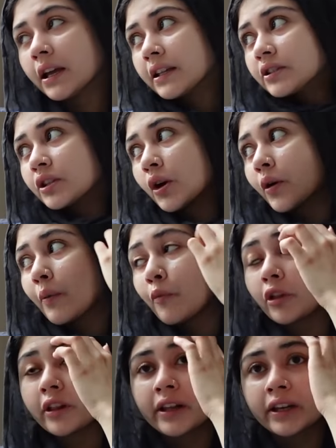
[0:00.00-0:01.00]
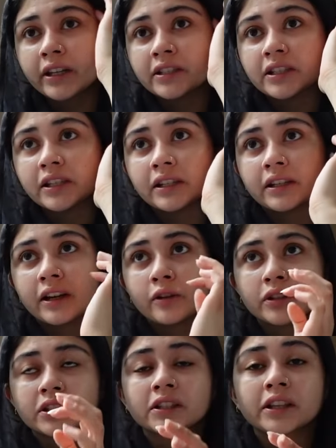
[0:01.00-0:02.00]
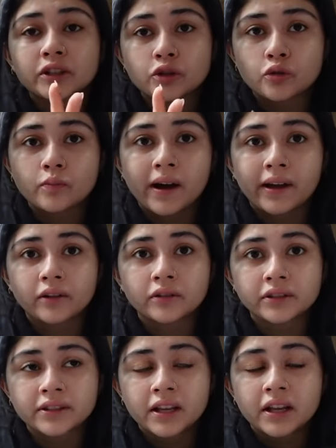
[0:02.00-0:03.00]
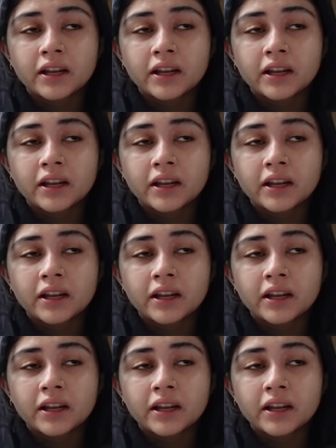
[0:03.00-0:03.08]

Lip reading: And so I'm really glad I did. I only did like 2 miles.